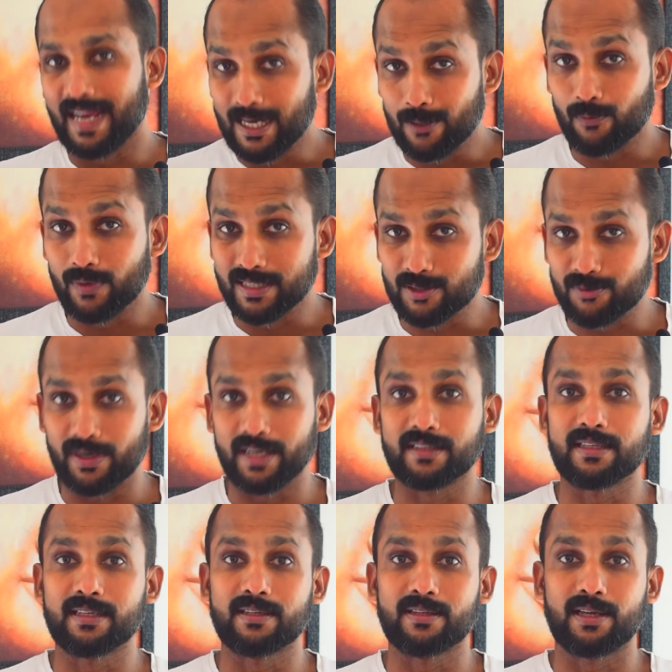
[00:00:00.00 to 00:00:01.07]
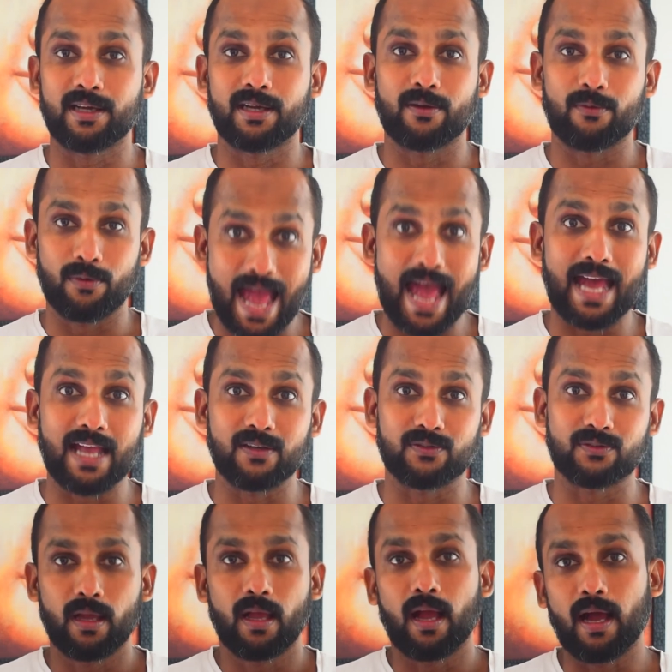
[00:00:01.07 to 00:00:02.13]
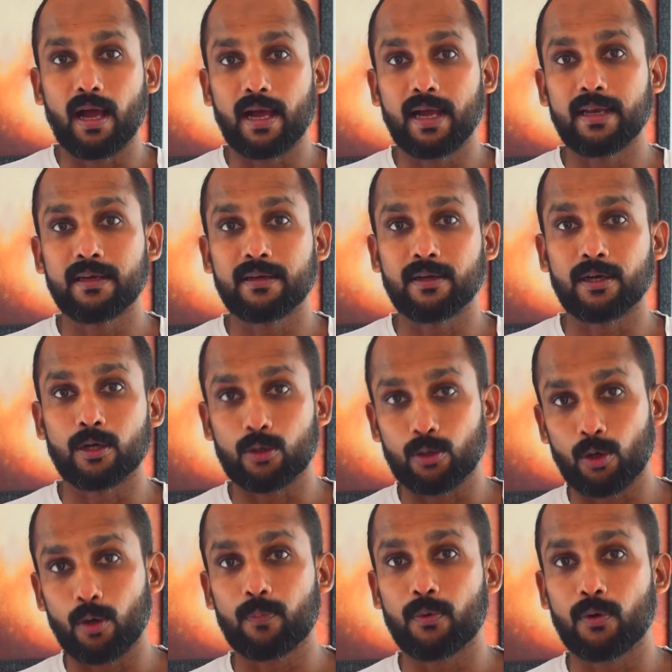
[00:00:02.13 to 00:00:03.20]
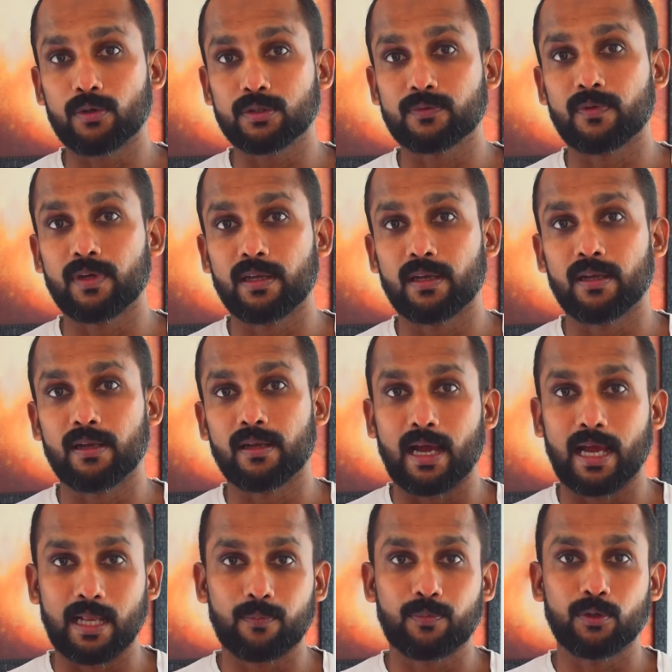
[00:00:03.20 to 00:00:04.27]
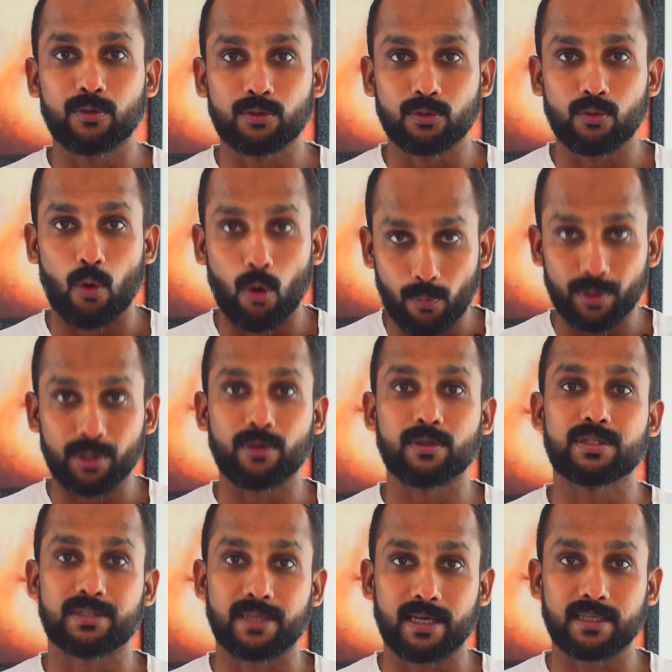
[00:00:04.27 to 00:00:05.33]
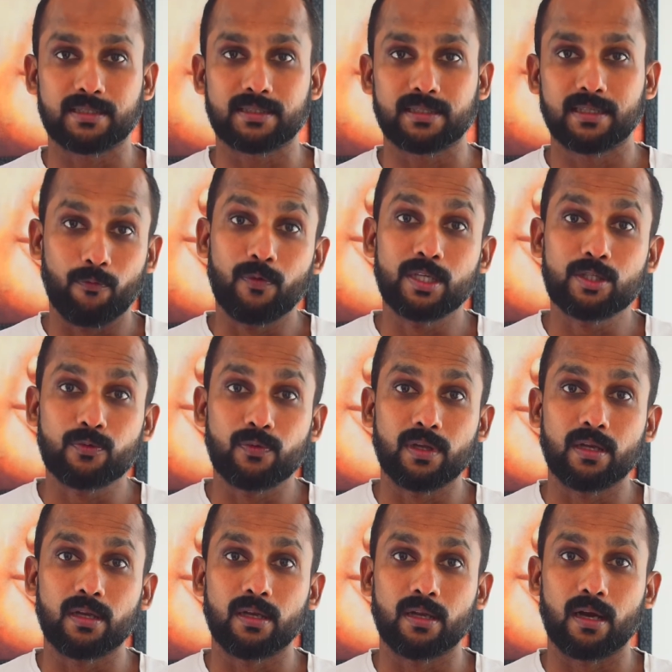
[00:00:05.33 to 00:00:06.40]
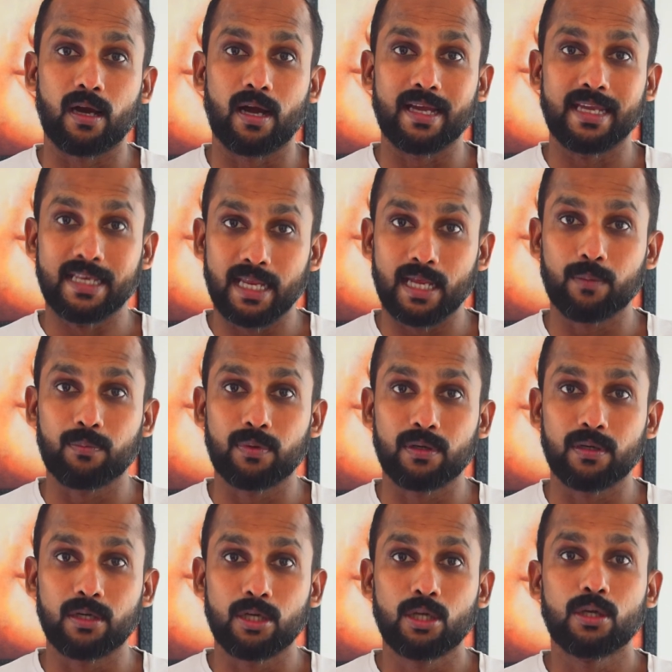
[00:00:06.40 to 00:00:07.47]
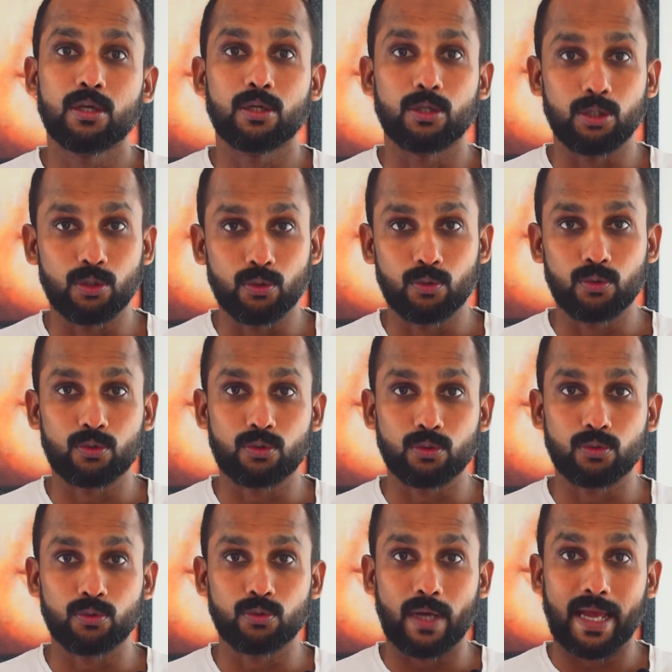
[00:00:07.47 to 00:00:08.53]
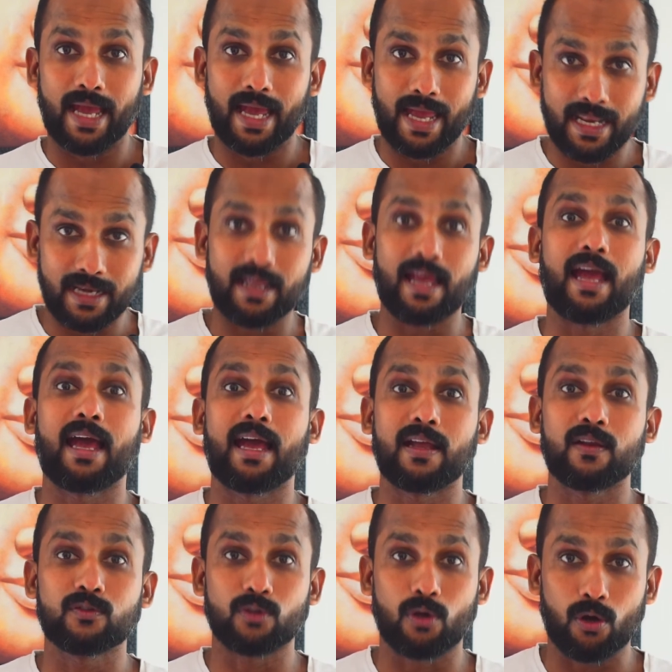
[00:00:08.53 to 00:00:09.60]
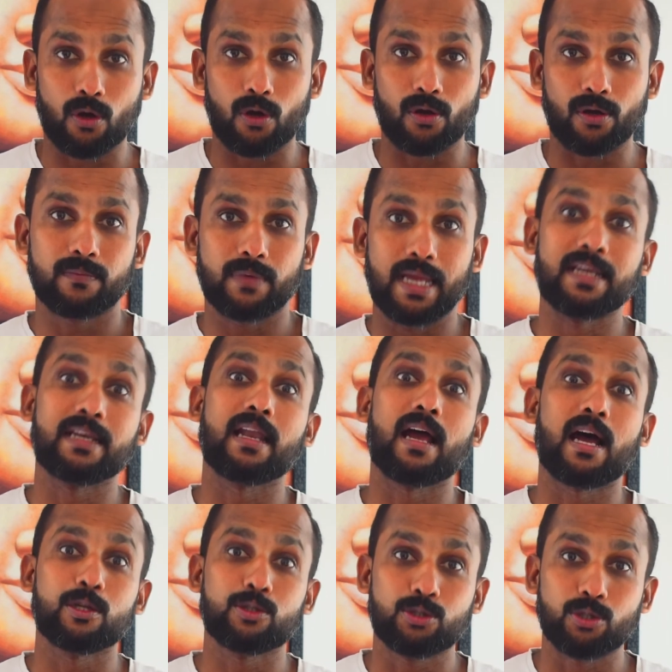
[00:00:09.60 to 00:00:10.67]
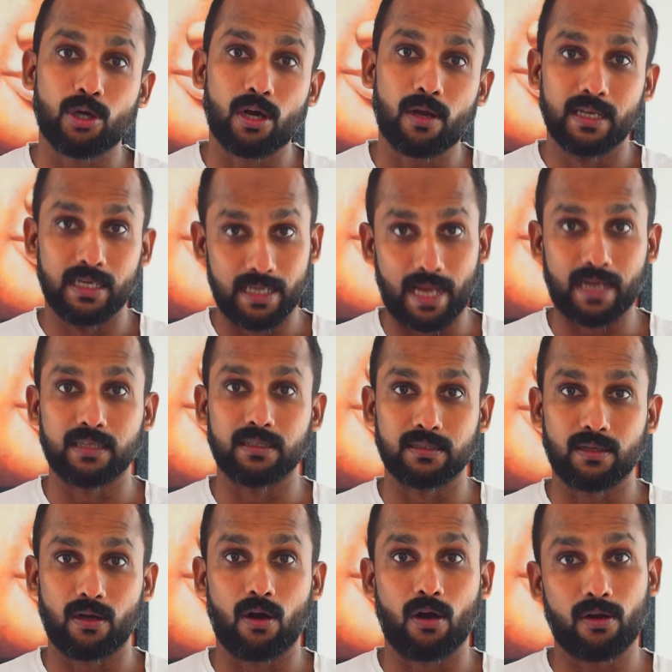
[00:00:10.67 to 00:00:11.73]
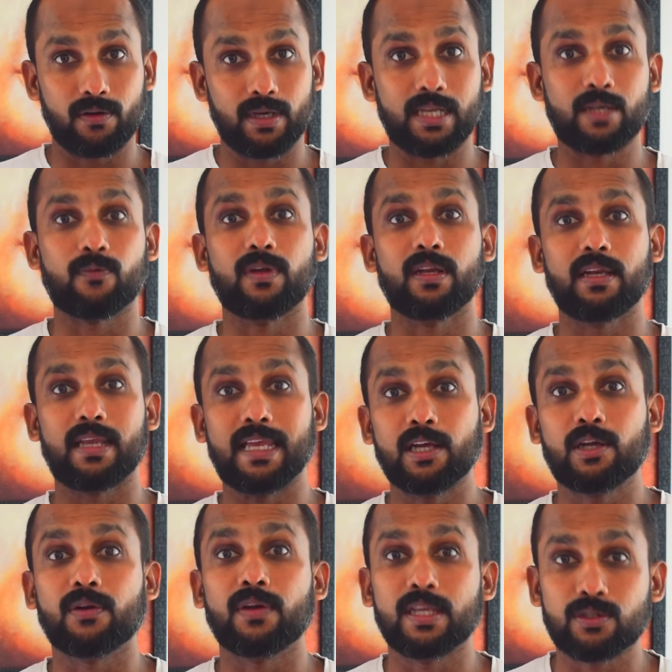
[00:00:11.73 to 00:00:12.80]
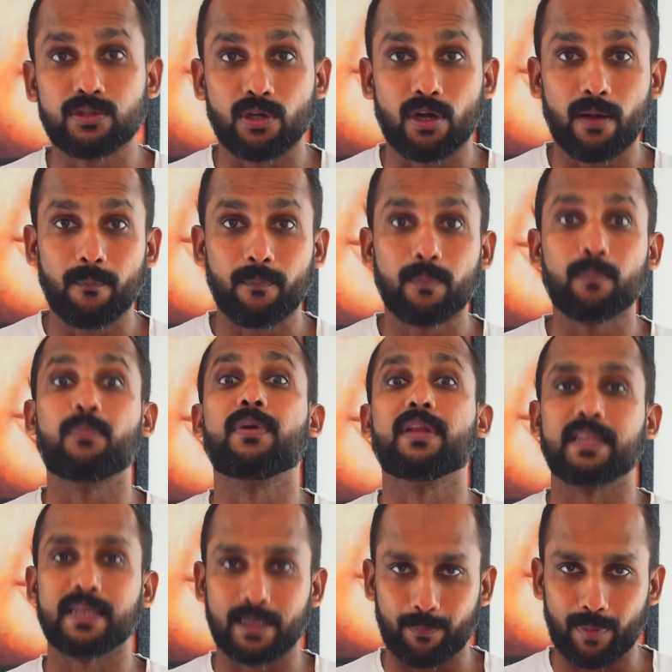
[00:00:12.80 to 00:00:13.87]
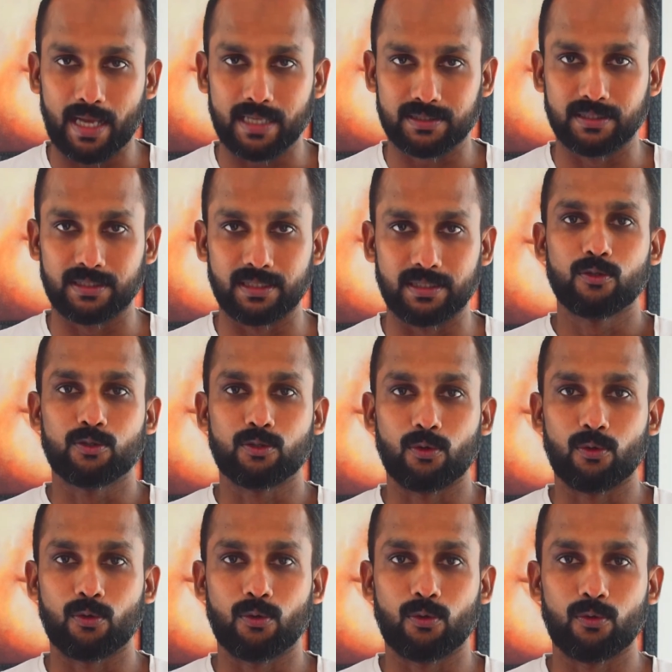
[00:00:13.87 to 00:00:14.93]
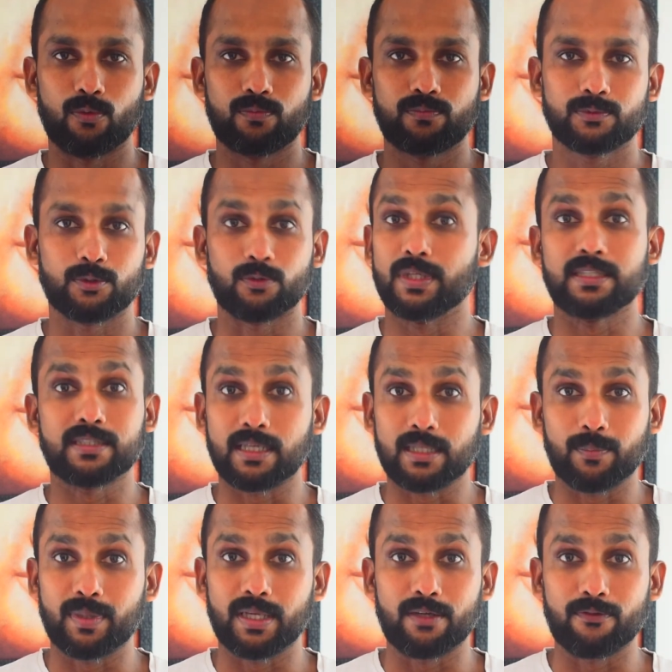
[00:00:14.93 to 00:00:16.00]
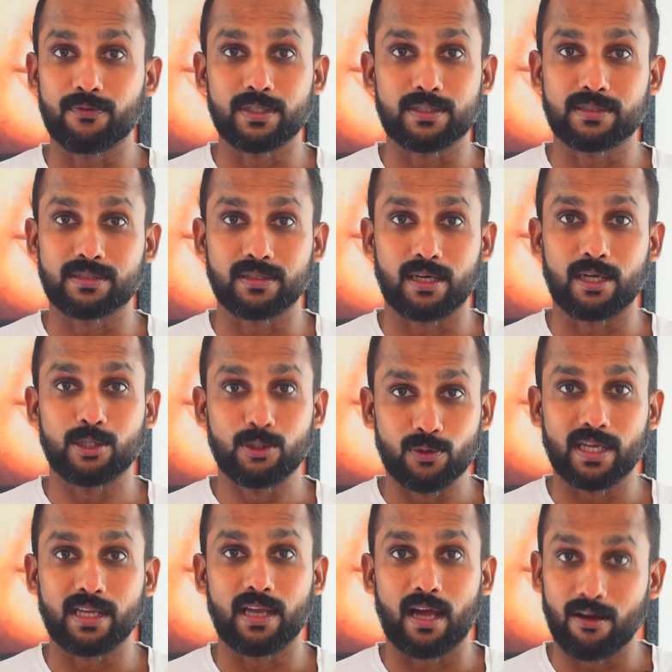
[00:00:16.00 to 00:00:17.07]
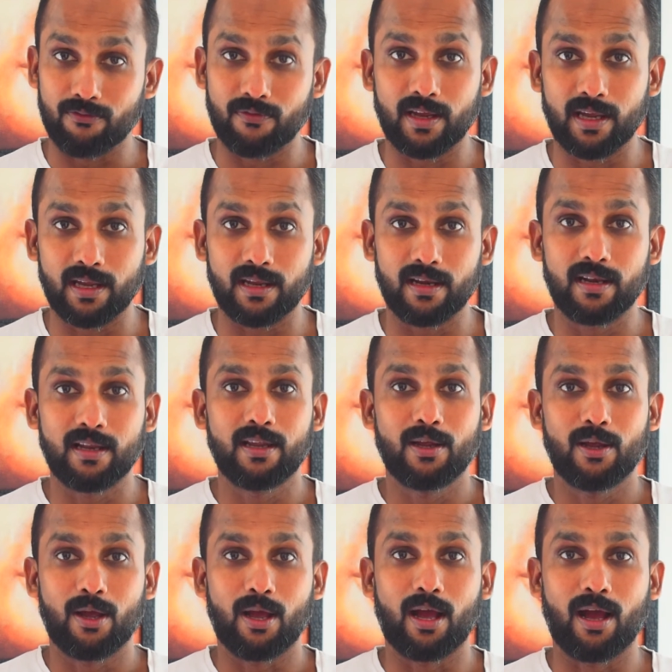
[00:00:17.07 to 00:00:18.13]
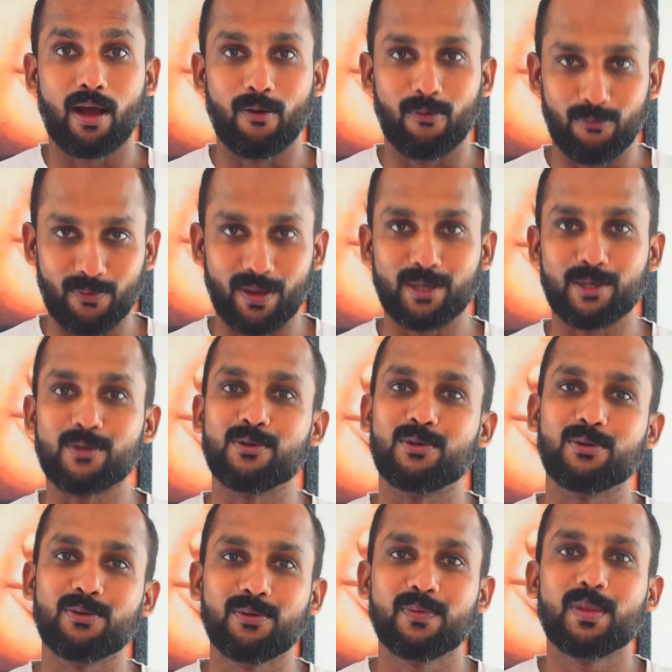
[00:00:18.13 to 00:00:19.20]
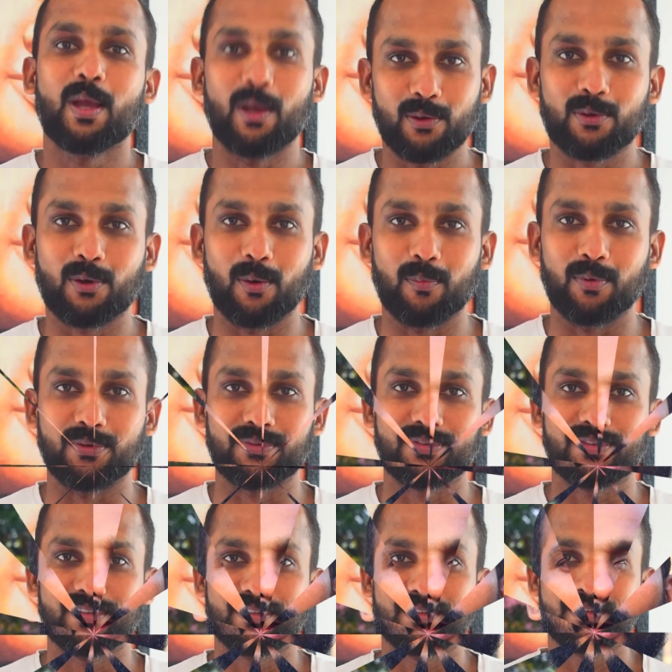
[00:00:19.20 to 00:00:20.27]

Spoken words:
it will strengthen their hands. And crow pose will help you to open your chest, which will enable you to enhance or enlarge your lung, or it will increase your breathing capacity. So these are the benefits you can avail when you do crow pose.